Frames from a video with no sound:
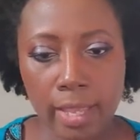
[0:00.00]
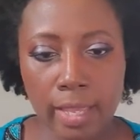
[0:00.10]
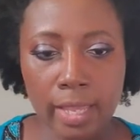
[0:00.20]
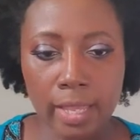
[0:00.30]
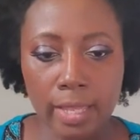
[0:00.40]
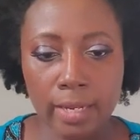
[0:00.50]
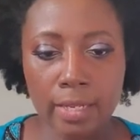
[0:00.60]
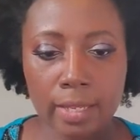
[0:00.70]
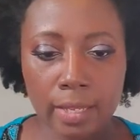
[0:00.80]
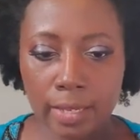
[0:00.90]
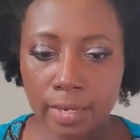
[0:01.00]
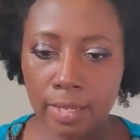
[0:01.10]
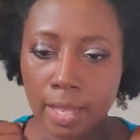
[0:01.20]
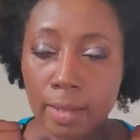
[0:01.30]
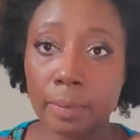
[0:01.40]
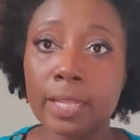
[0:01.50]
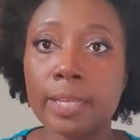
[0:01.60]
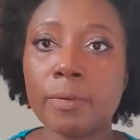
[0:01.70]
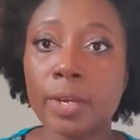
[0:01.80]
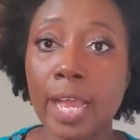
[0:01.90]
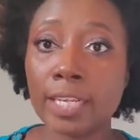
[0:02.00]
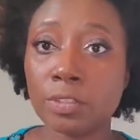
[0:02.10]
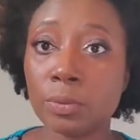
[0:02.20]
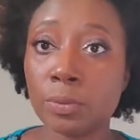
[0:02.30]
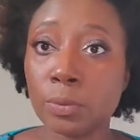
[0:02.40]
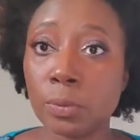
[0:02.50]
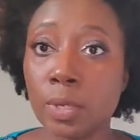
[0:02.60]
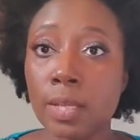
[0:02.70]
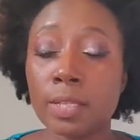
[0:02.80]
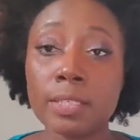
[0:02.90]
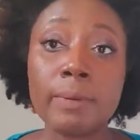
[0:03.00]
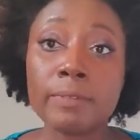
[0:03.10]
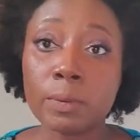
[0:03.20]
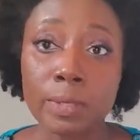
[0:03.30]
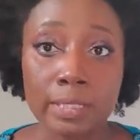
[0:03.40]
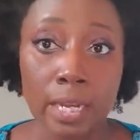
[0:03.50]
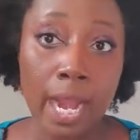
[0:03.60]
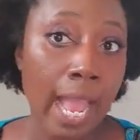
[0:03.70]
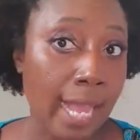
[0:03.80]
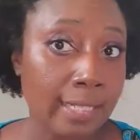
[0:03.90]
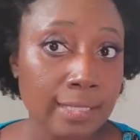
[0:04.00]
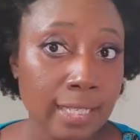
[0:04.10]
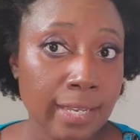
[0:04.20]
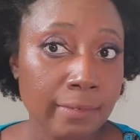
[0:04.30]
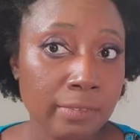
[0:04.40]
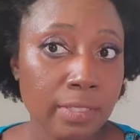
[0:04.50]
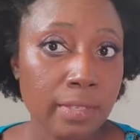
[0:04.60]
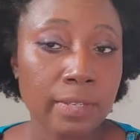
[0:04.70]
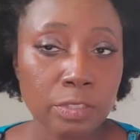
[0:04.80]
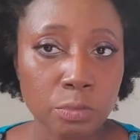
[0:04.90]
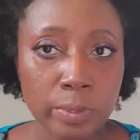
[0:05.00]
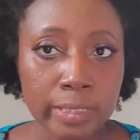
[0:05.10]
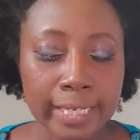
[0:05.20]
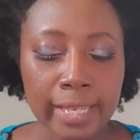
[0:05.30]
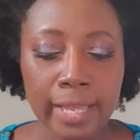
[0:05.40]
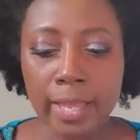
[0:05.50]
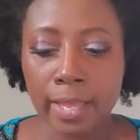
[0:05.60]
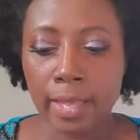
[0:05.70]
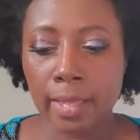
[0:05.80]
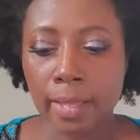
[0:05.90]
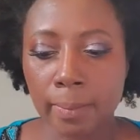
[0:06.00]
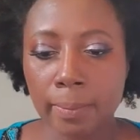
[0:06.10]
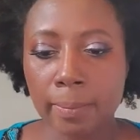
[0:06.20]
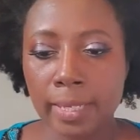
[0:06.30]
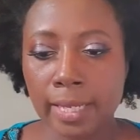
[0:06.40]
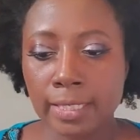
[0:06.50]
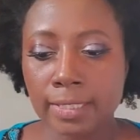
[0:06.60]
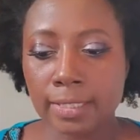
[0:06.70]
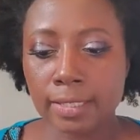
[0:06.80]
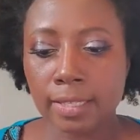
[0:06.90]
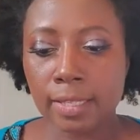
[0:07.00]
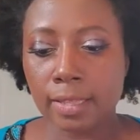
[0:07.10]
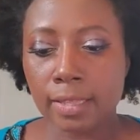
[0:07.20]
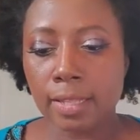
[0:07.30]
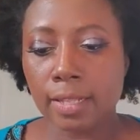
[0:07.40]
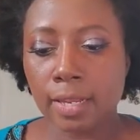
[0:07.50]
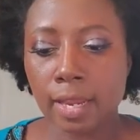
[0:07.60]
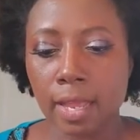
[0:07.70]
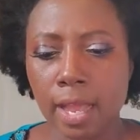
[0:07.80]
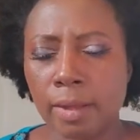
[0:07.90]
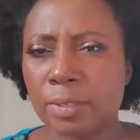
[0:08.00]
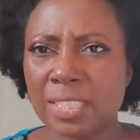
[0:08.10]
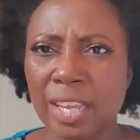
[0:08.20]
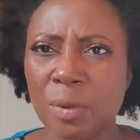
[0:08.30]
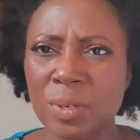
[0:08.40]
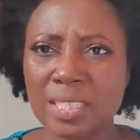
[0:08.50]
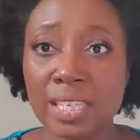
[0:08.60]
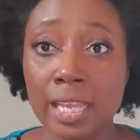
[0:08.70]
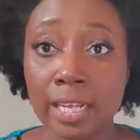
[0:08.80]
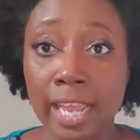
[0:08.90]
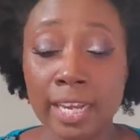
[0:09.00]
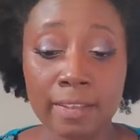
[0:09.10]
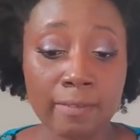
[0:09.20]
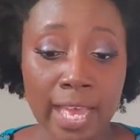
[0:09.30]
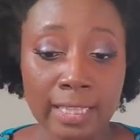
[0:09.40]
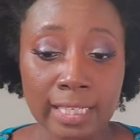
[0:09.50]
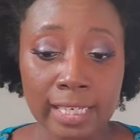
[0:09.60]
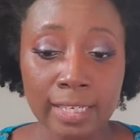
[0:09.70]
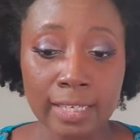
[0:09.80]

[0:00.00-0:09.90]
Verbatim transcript: And I'll probably react to some of the ones that I had saved eventually, but I was like, what's the Uncanny Valley?